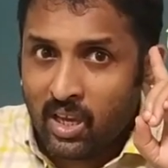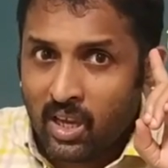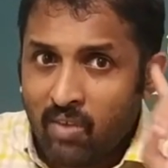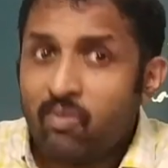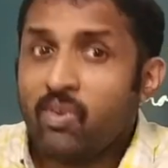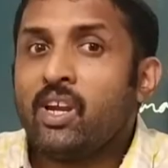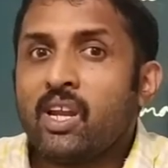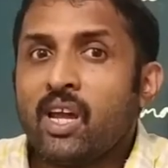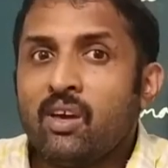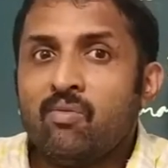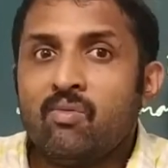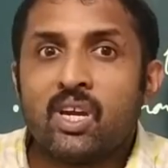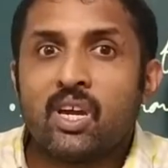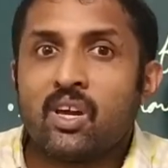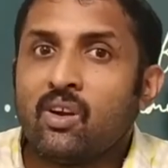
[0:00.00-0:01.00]
every time
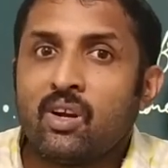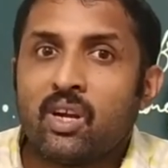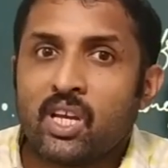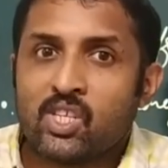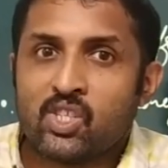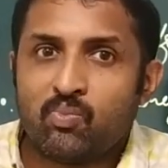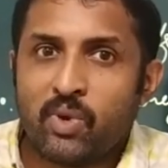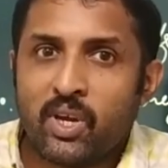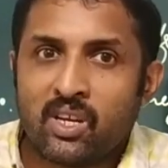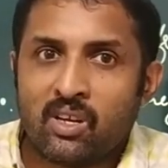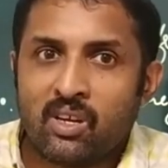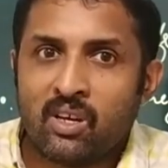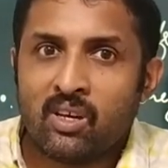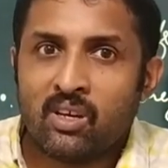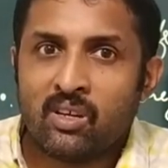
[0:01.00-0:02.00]
we cannot
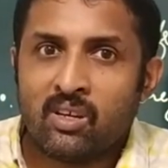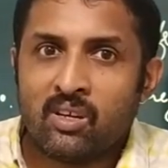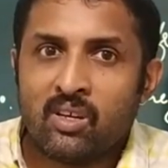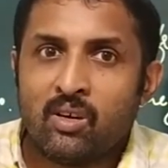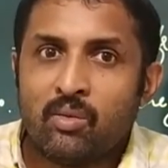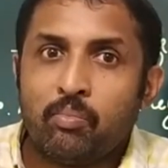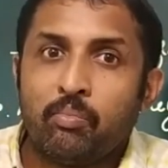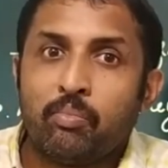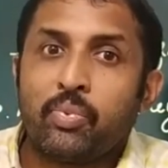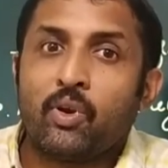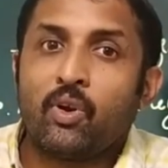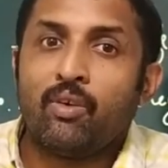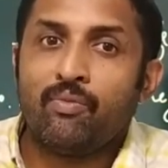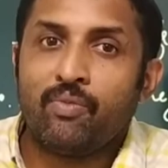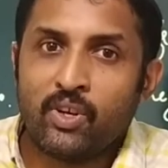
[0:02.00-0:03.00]
expect
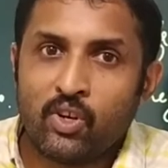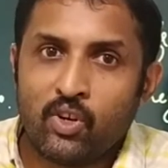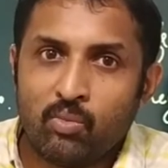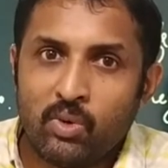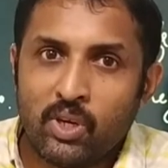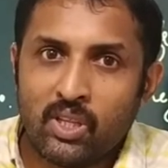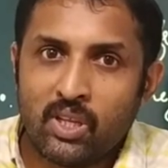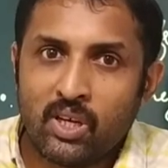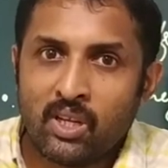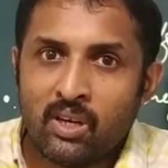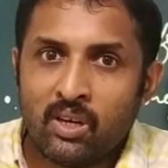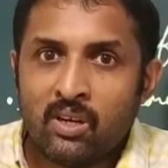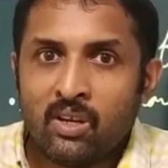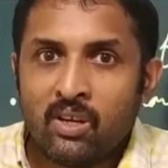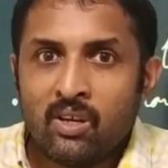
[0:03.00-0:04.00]
profit to be
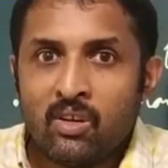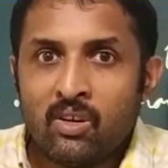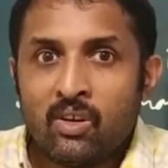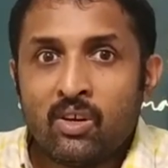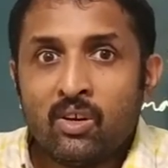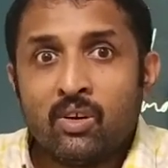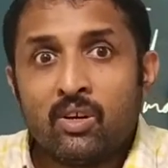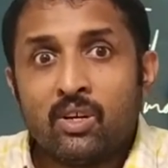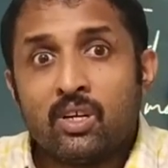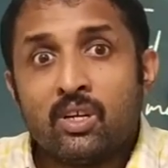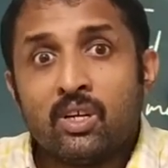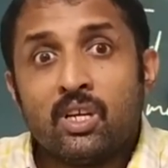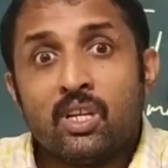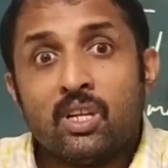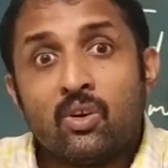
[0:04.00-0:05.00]
there,
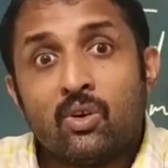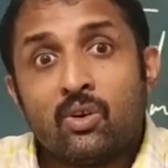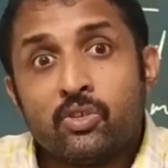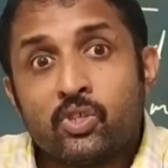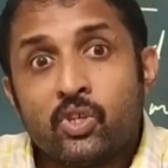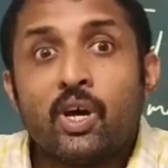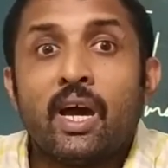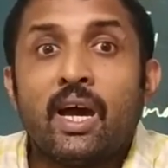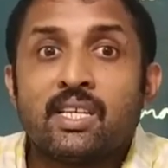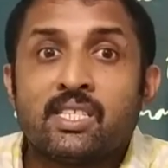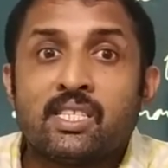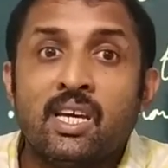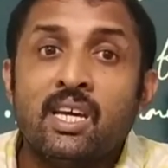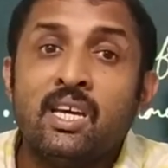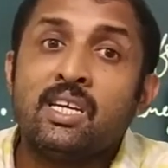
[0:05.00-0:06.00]
it also
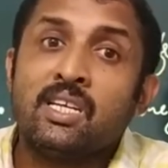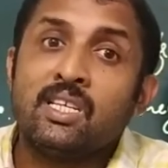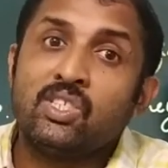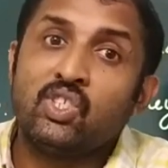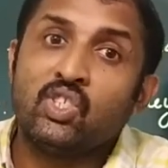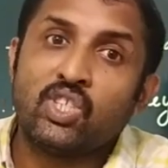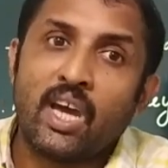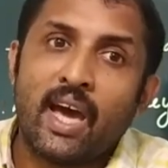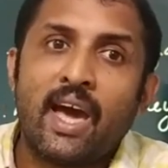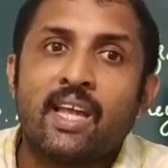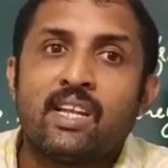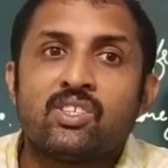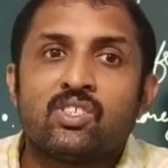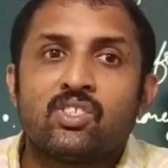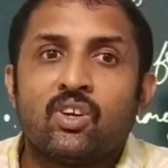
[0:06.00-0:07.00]
has a
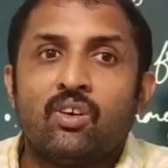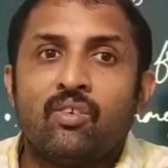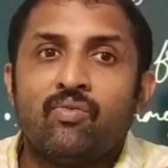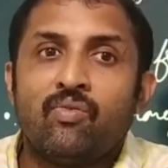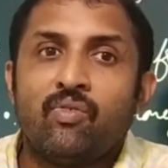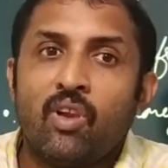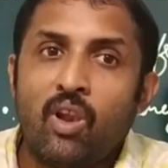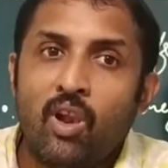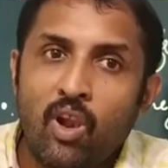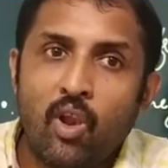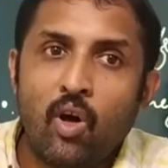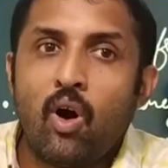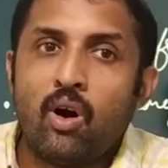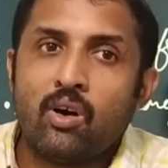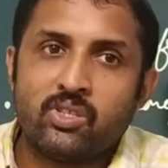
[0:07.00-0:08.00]
chance of
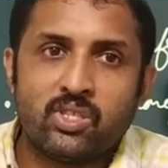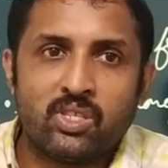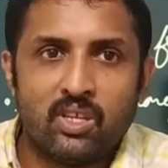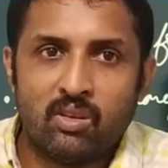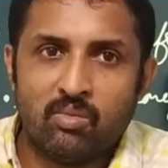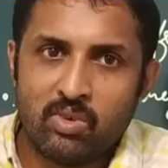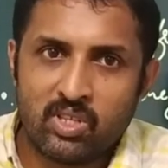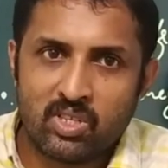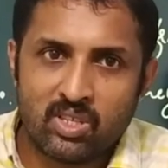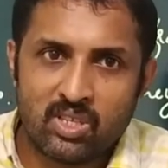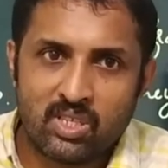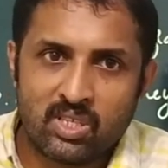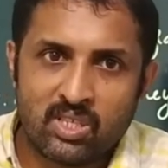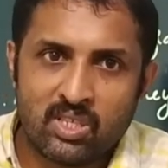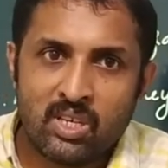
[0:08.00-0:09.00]
loss in
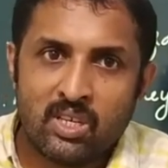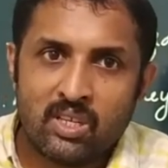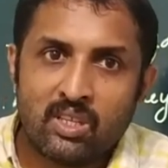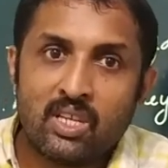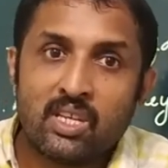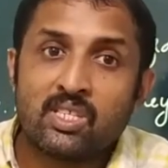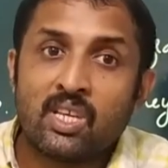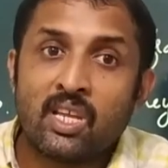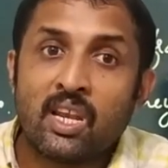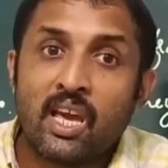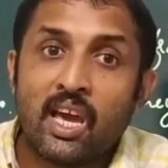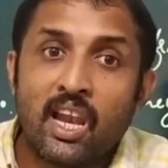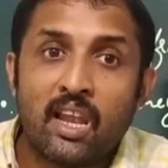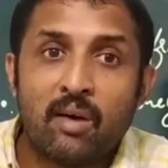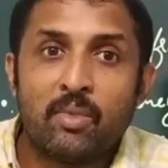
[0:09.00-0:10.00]
business. There is an
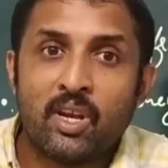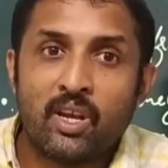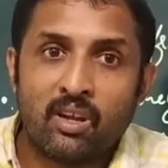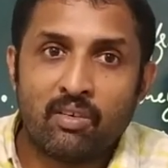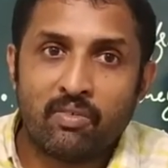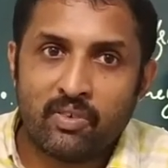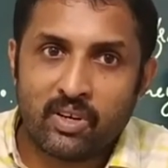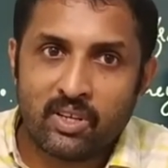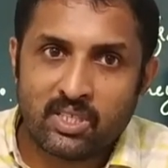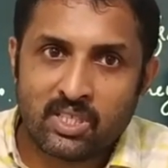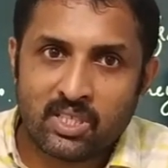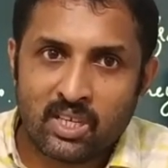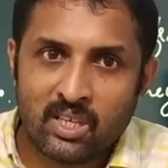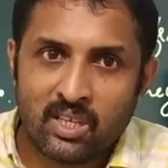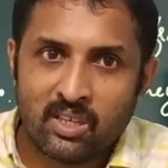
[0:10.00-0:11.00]
element of
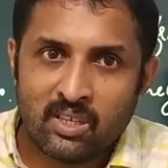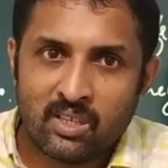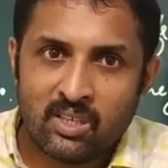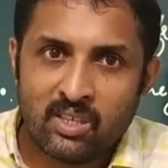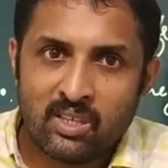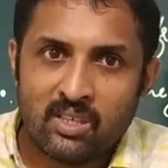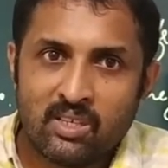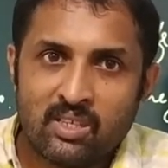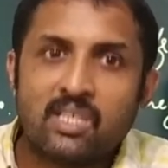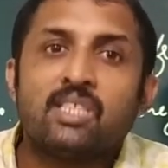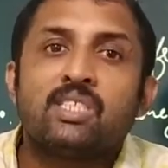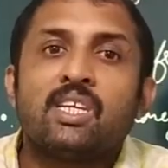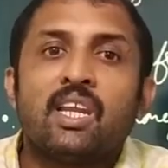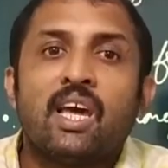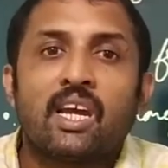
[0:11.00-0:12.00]
risk.
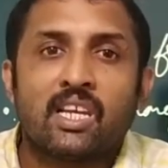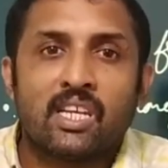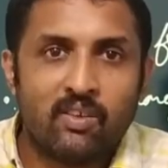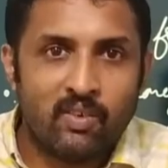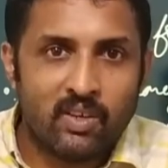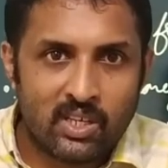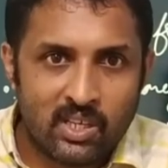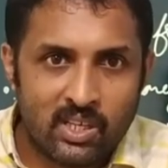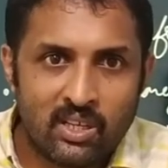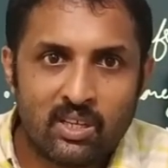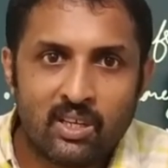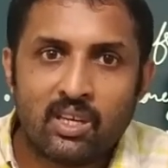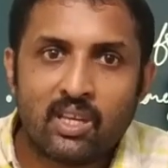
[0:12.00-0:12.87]
such an activity